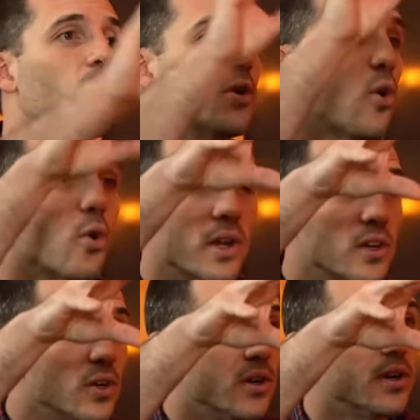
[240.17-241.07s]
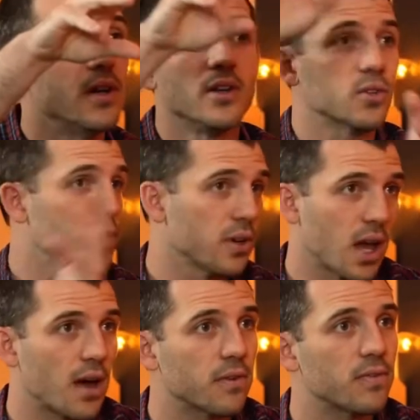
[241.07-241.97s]
or you're already good, you're still
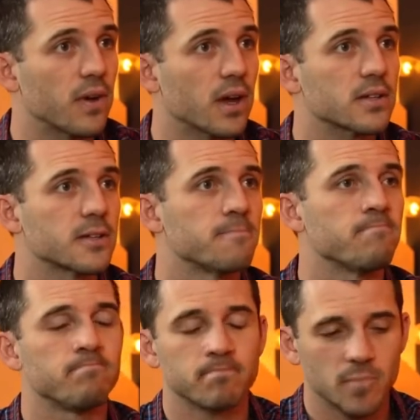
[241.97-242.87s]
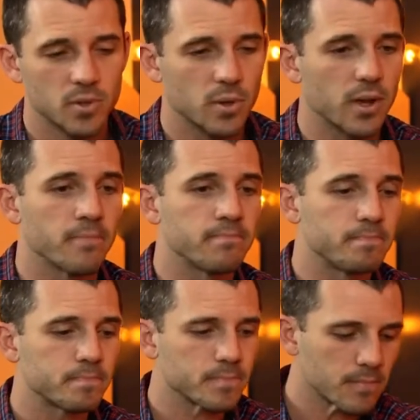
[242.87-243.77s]
going to have an effect. It's okay.
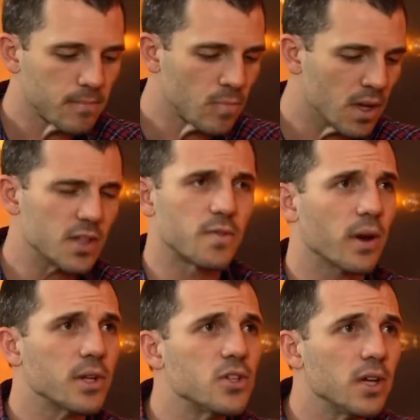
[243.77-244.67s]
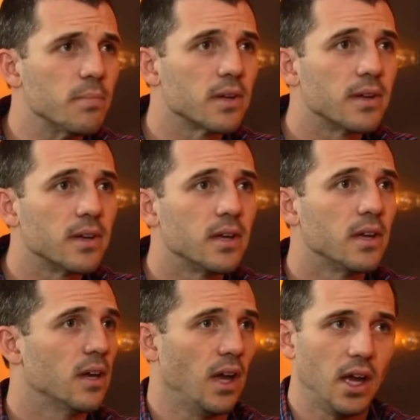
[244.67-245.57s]
It's very cheap.
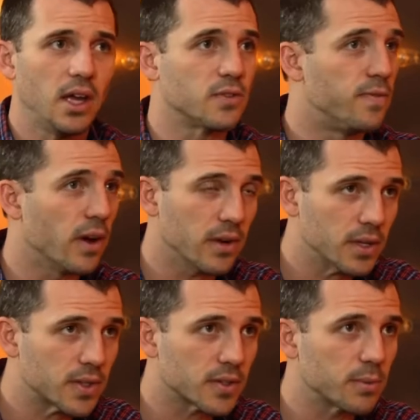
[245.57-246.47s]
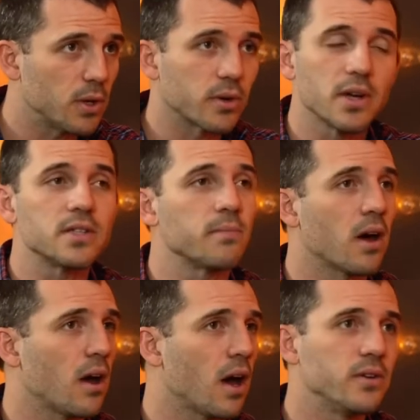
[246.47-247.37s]
Right. It's very accessible. Creatine
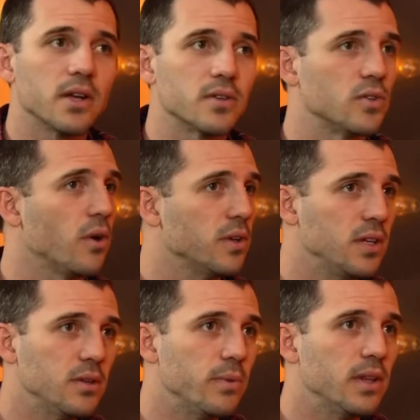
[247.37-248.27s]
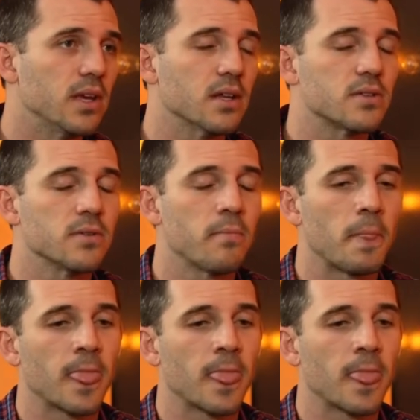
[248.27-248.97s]
monohydrate is all you need to really get to.